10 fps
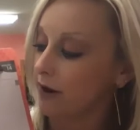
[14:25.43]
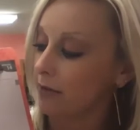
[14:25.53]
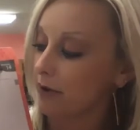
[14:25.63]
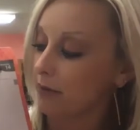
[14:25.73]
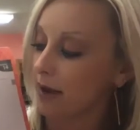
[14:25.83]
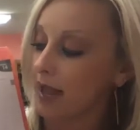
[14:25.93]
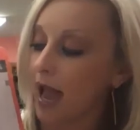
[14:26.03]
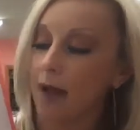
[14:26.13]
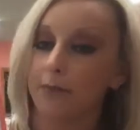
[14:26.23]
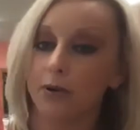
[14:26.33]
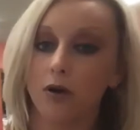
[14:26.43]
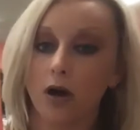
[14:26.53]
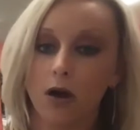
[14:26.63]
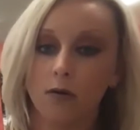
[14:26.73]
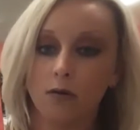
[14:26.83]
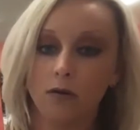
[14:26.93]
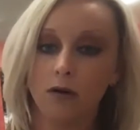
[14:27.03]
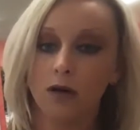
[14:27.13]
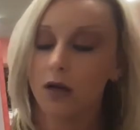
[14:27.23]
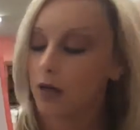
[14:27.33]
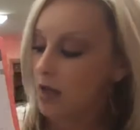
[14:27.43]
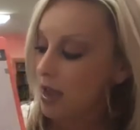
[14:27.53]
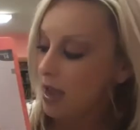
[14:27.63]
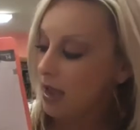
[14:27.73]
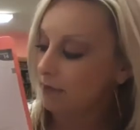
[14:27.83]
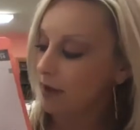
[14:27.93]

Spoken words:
I'm going to write my capital O and